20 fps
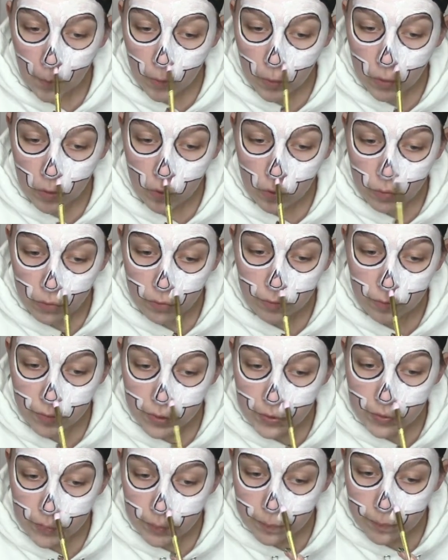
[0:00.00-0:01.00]
to
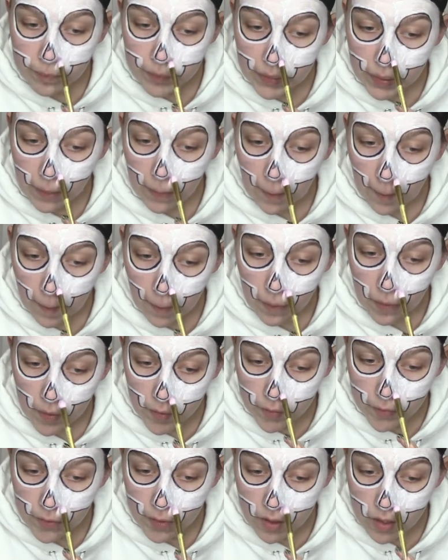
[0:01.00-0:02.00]
film the
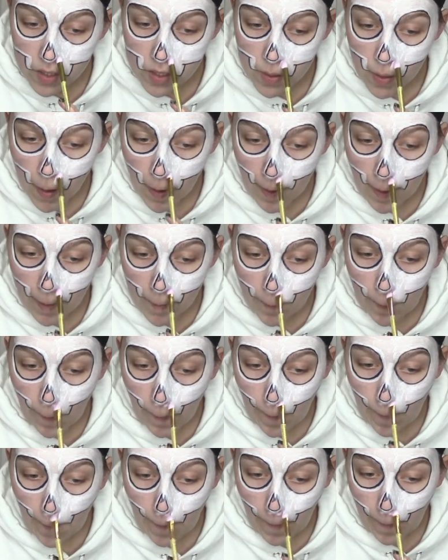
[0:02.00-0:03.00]
first time
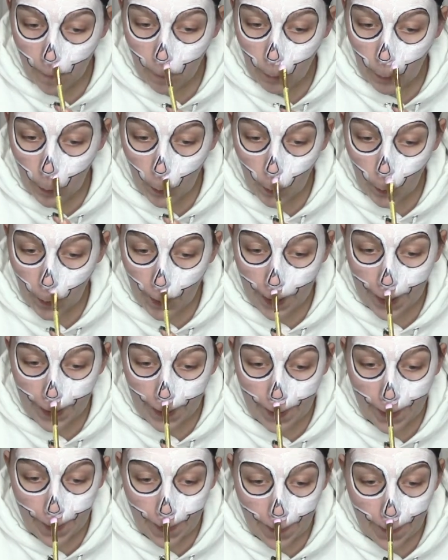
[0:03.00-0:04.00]
I'm doing
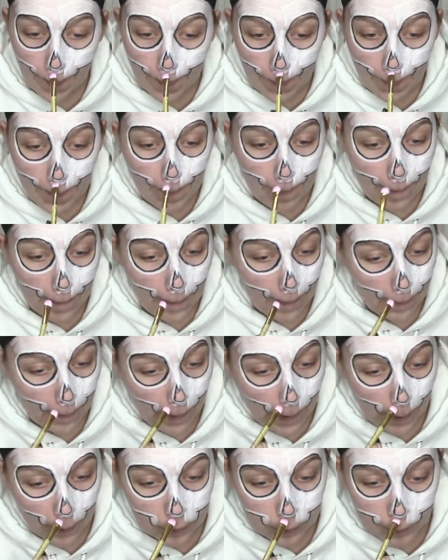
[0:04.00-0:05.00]
a
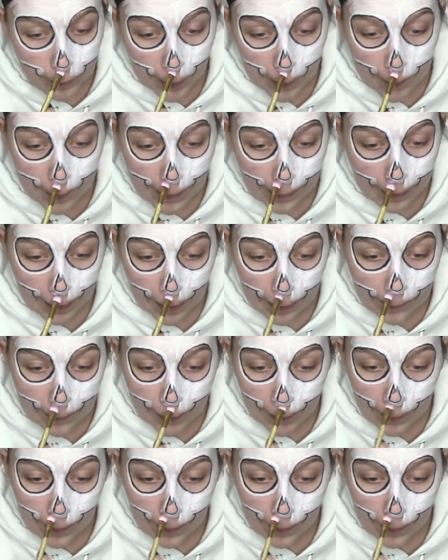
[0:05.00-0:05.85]
cosplay makeup